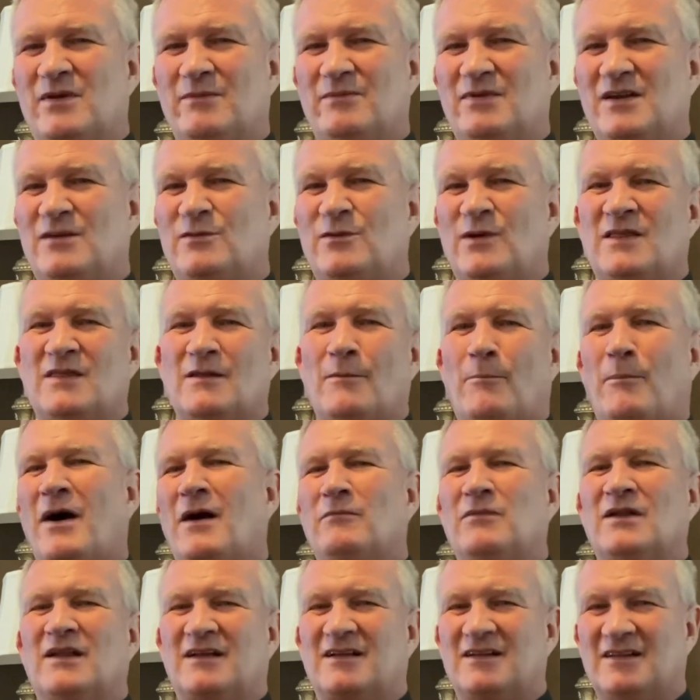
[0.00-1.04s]
between the
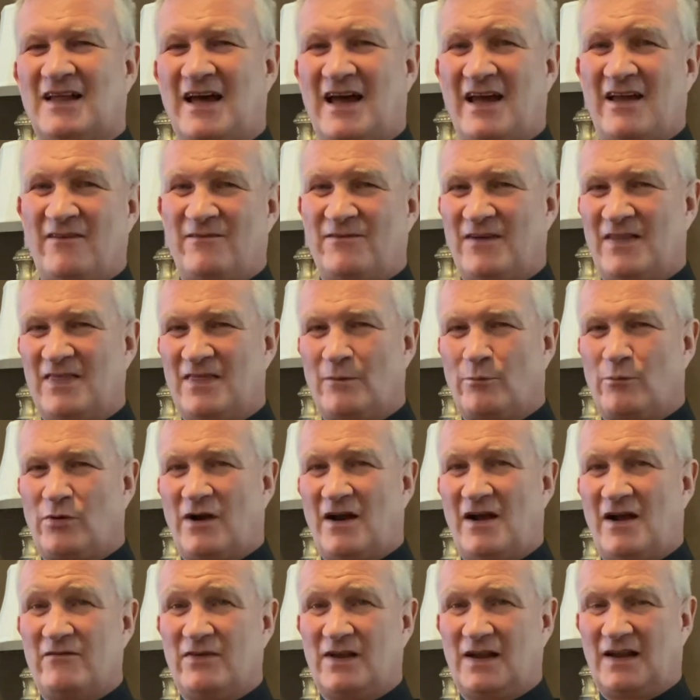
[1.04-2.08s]
public life and the
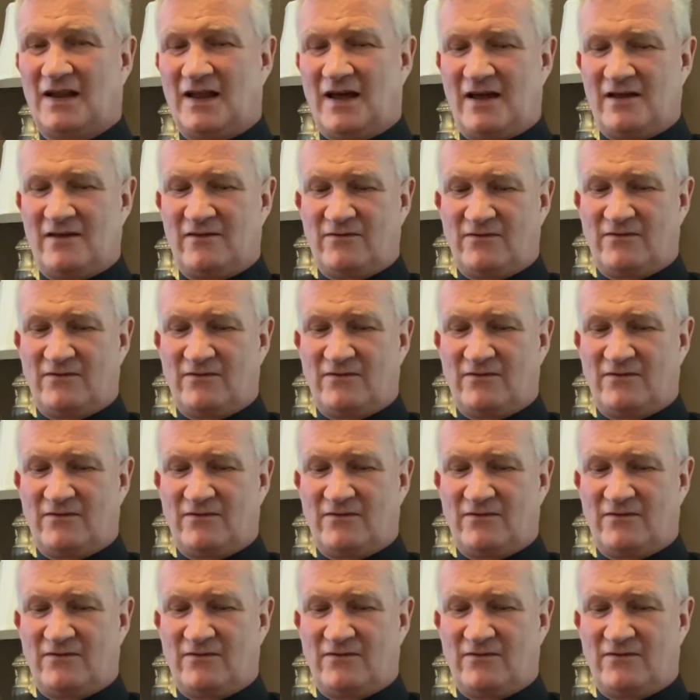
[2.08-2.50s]
private life.